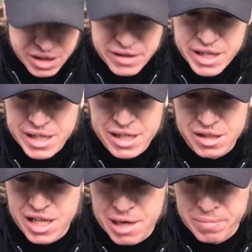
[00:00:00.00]
They need a
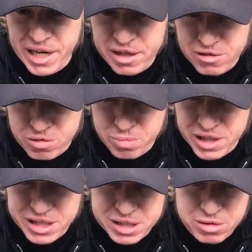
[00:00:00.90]
linebacker to
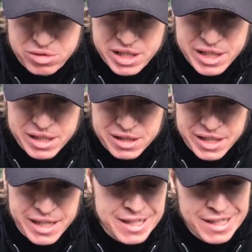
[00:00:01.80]
replace Luke
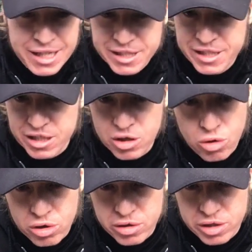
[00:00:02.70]
Kuechly, need a
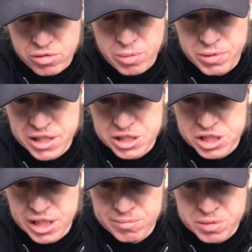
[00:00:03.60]
corner to replace
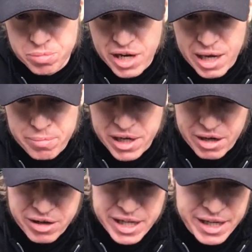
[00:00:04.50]
James
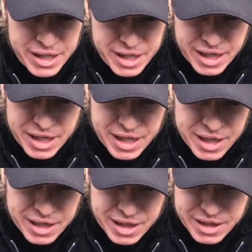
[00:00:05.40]
Bradbury,
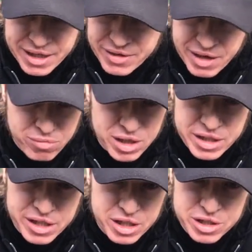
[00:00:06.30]
and they
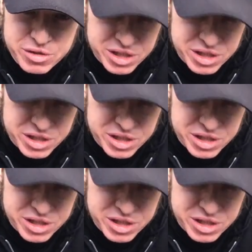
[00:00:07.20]
really could use